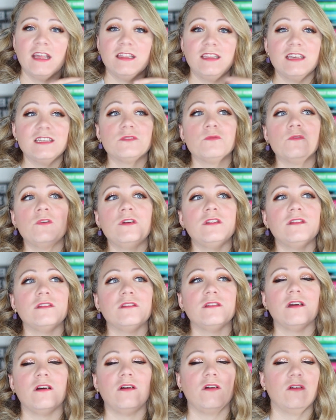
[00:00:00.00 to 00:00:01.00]
This
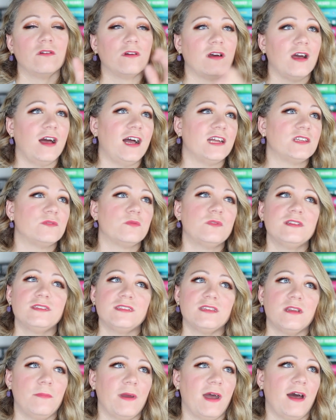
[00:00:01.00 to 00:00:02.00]
one, oh gosh, what is
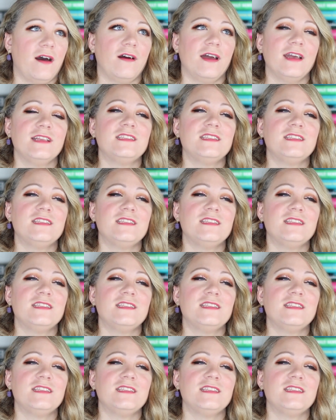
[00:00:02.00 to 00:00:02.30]
it about?